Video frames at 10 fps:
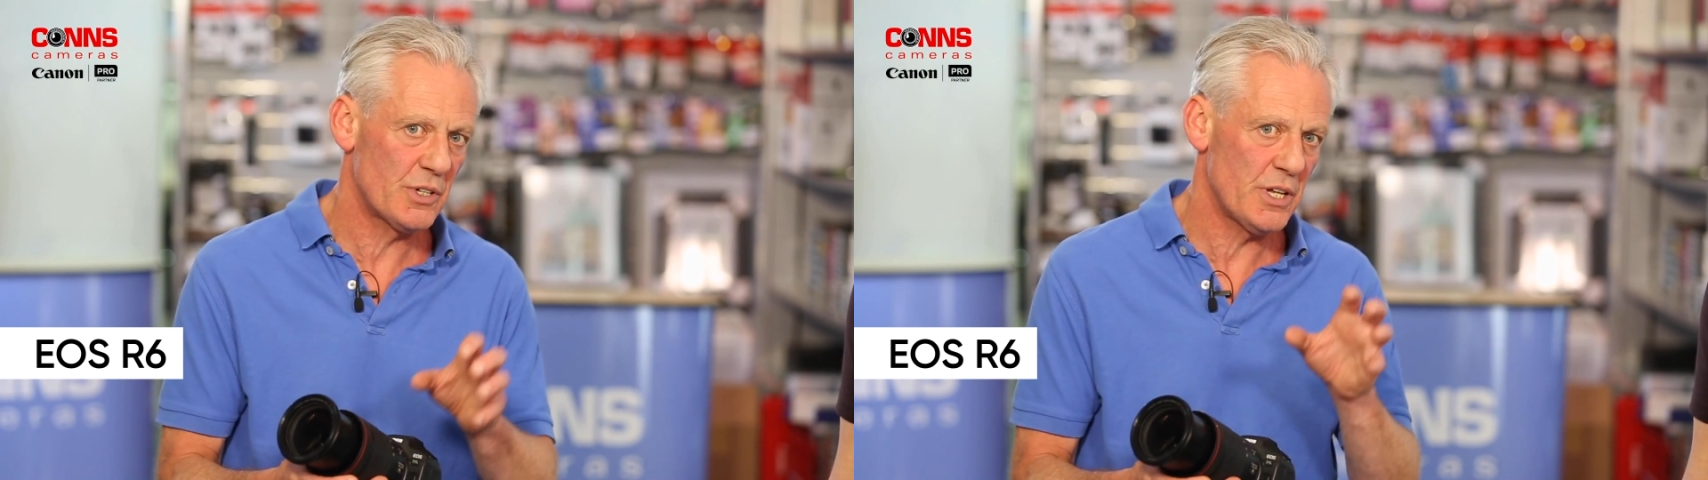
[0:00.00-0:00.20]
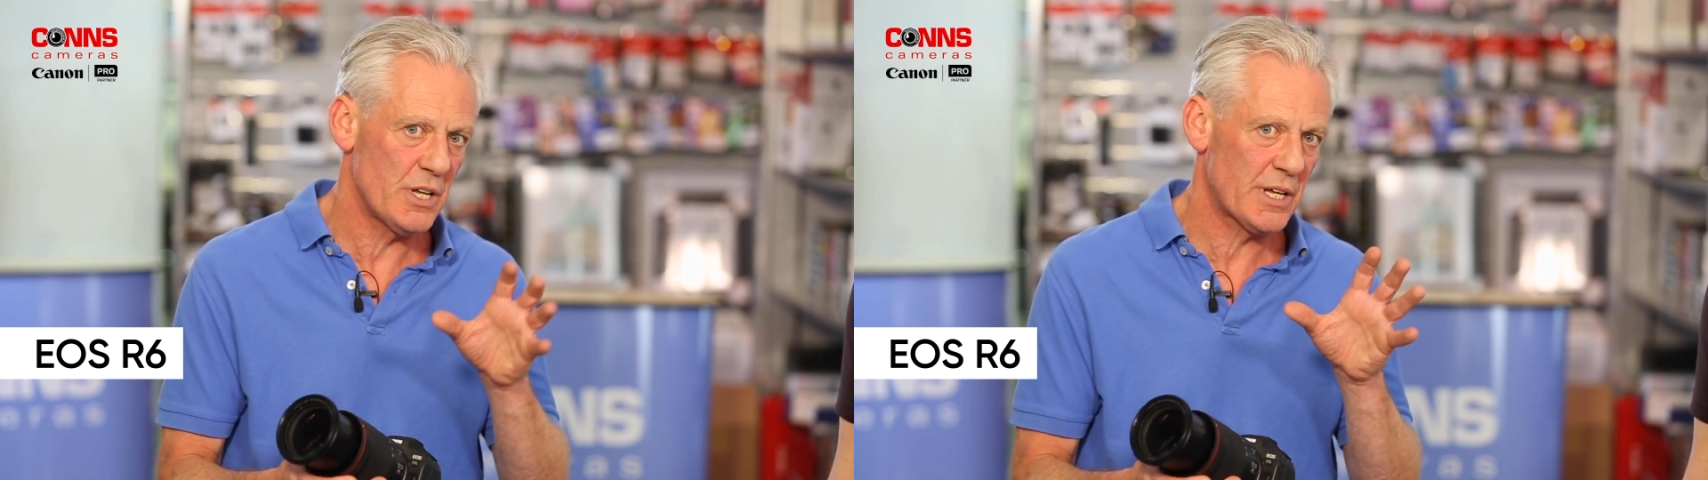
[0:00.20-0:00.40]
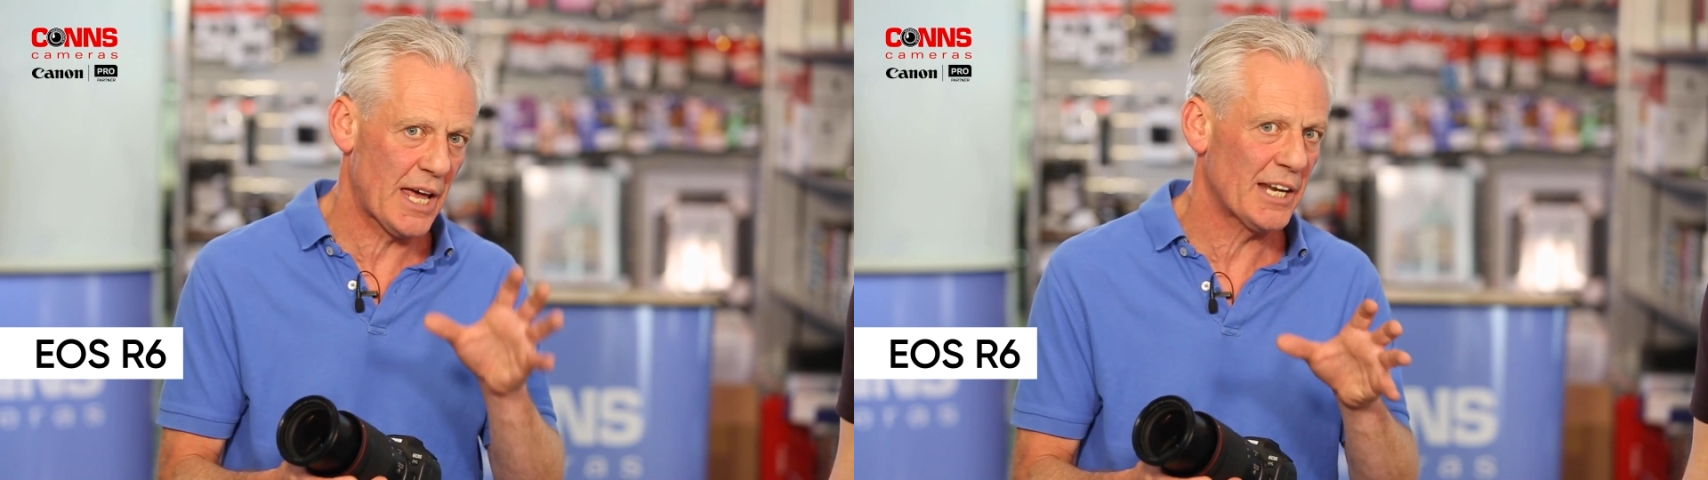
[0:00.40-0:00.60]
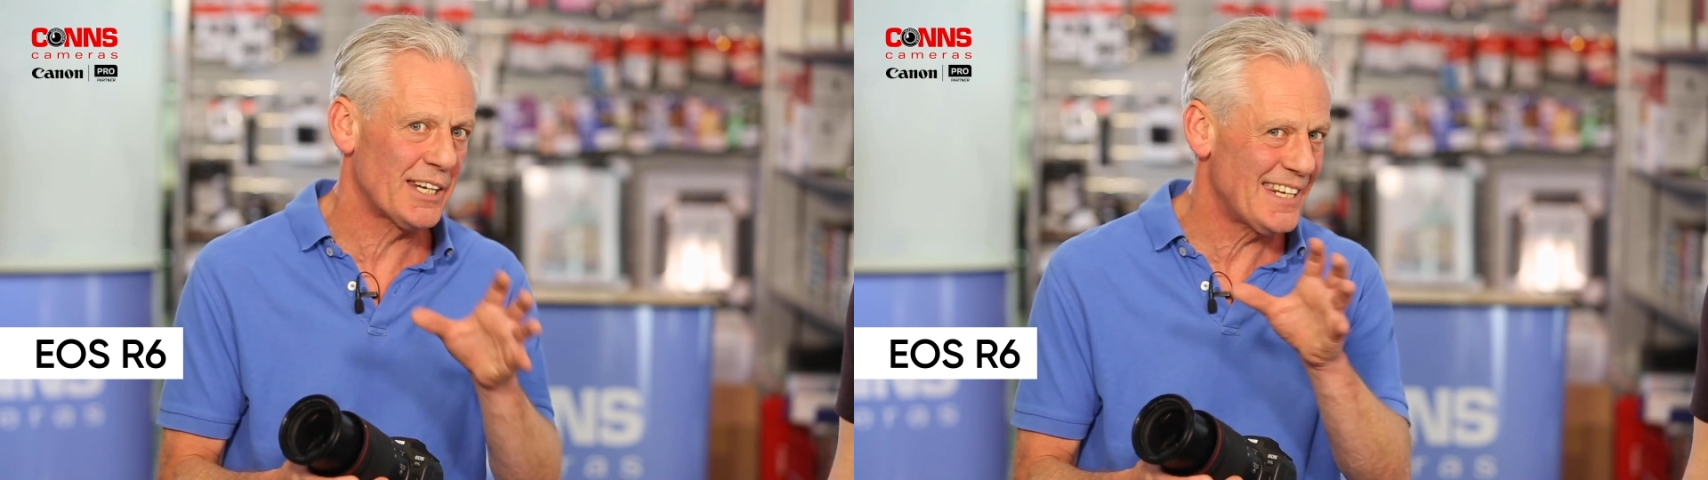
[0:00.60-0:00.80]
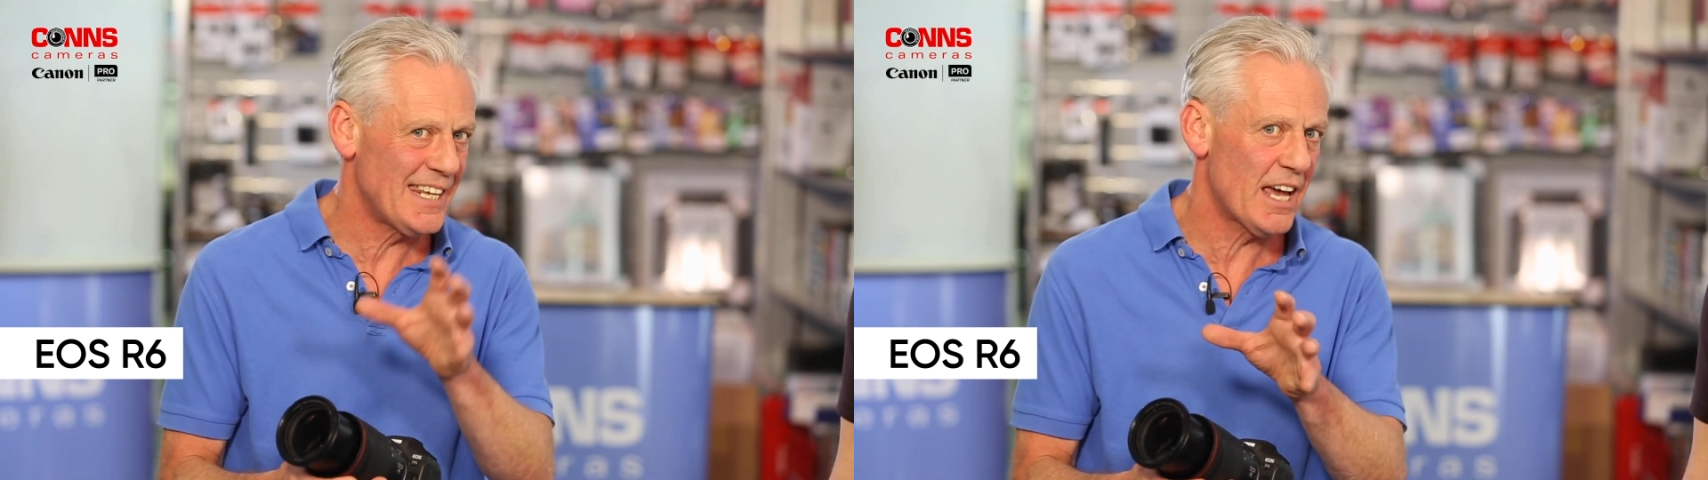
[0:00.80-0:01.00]
the
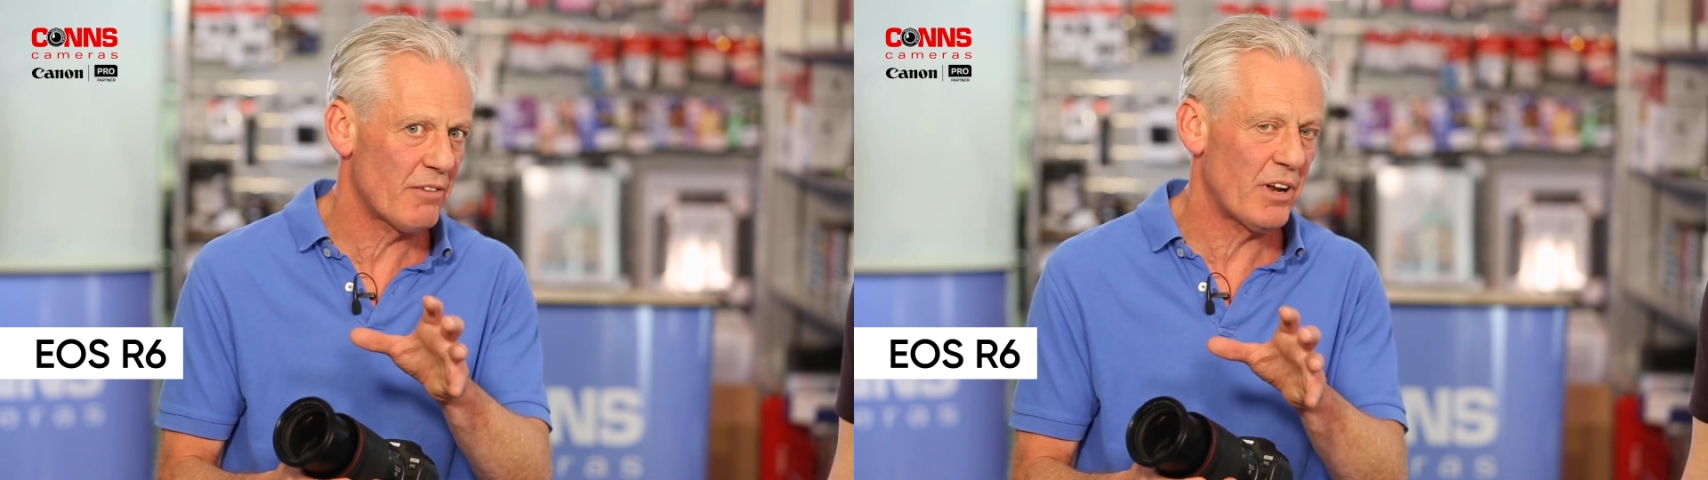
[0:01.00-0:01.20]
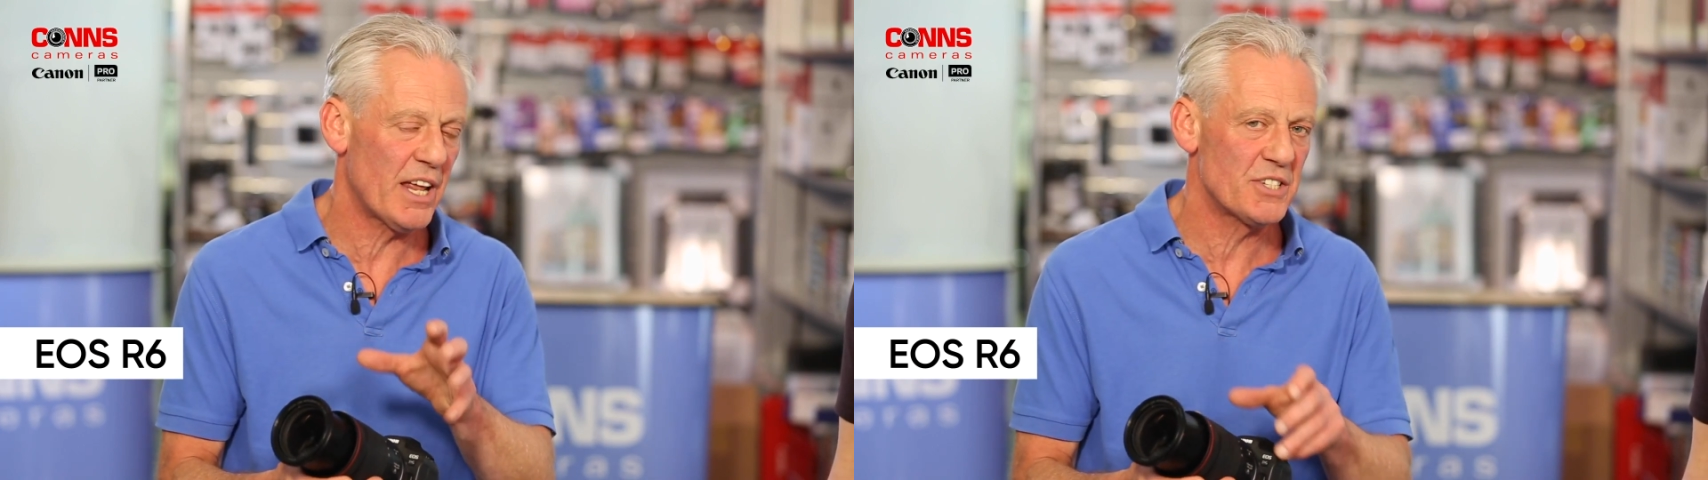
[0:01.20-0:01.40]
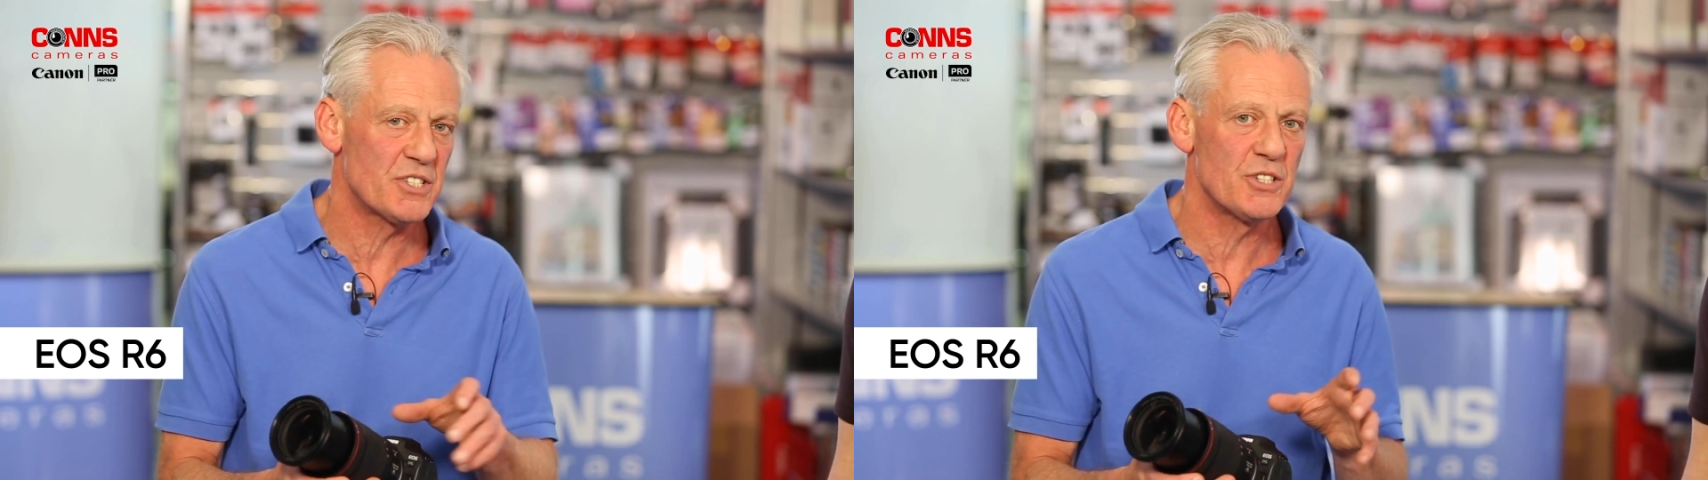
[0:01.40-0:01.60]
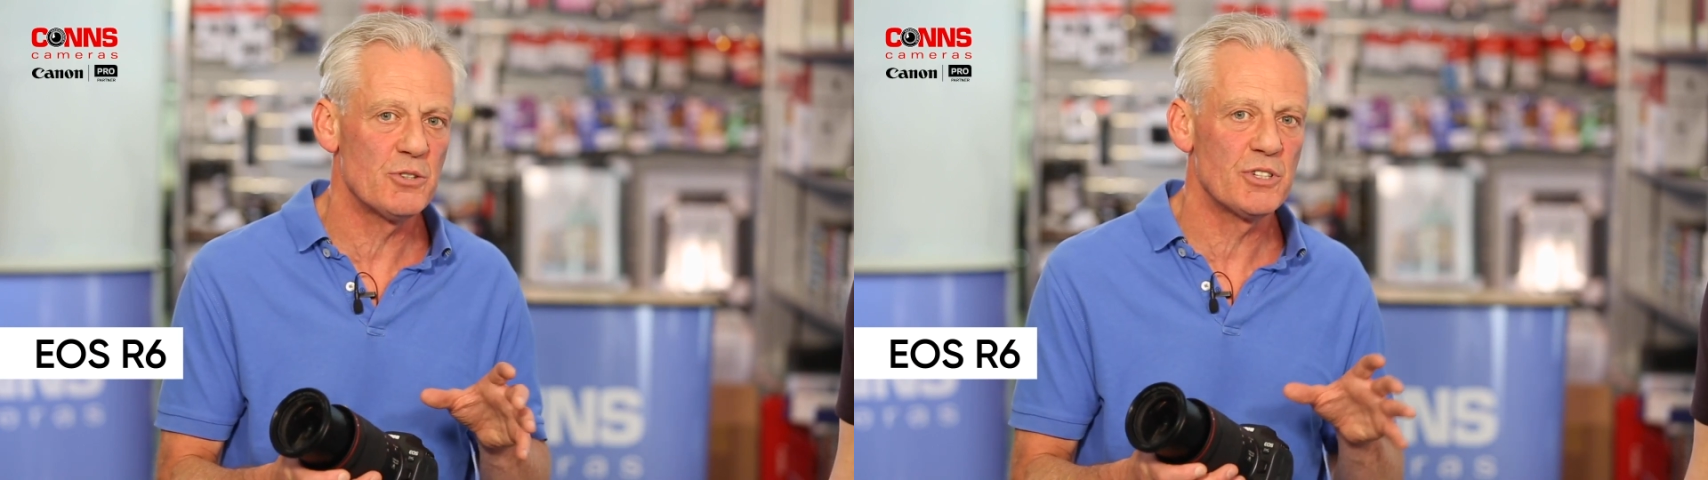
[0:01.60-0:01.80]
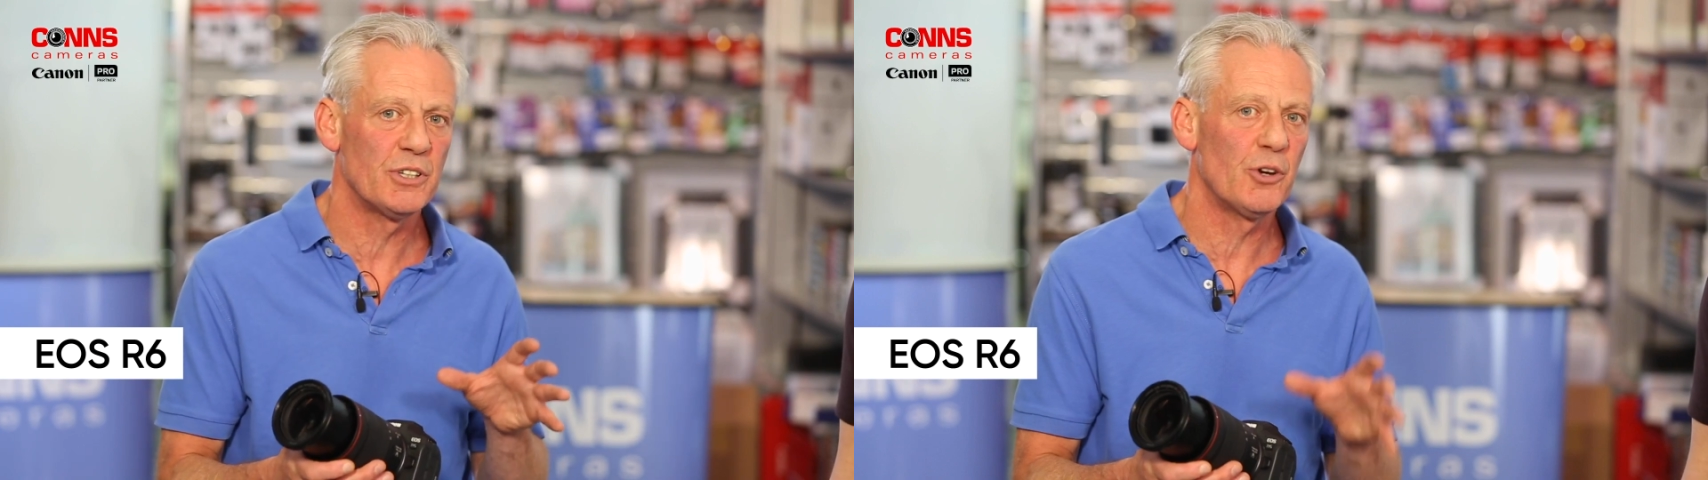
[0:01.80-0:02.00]
Canon EF lenses
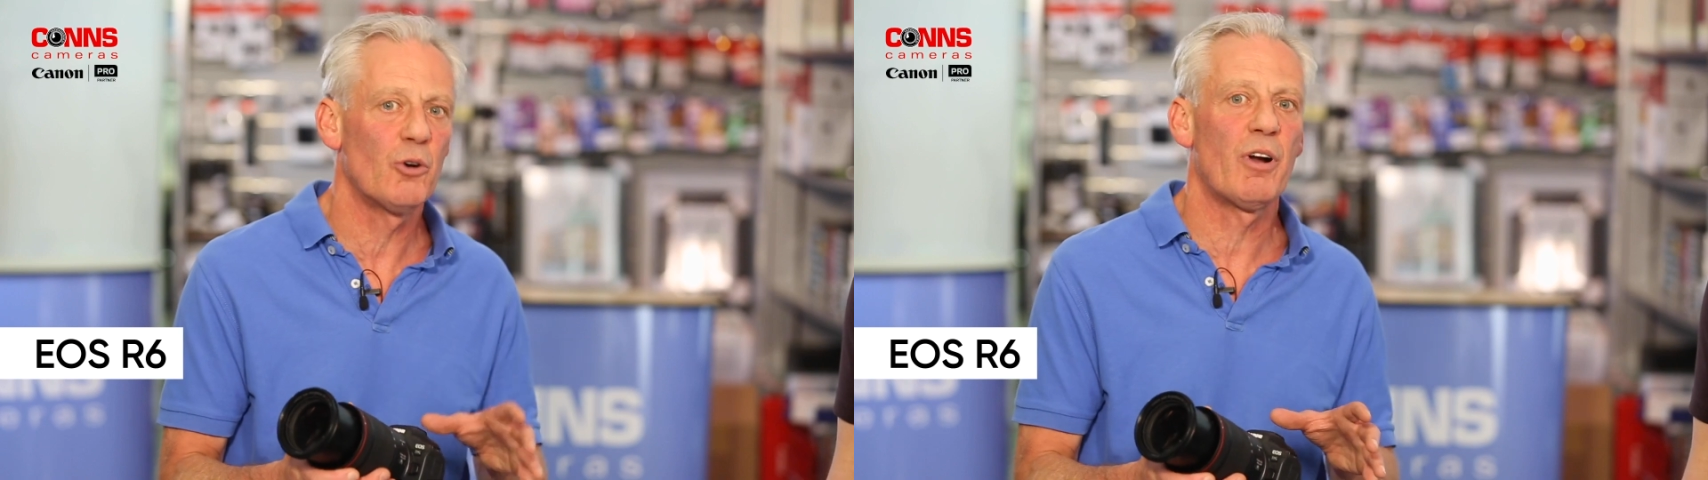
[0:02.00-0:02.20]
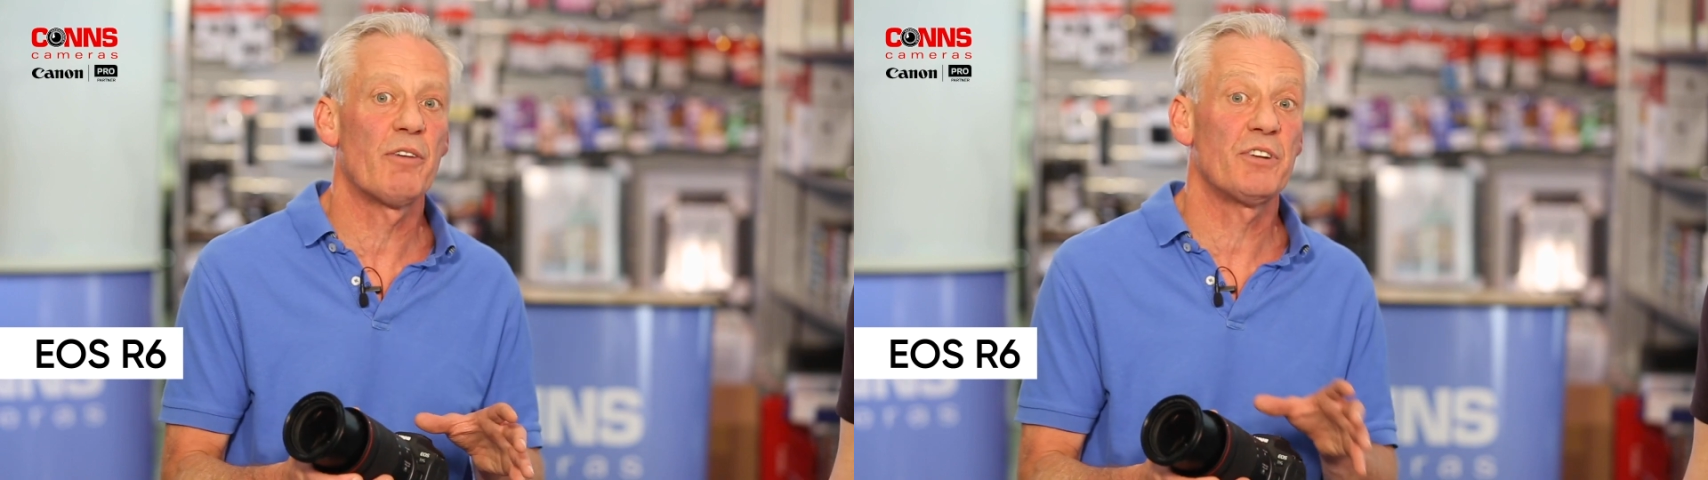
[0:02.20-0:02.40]
using the RF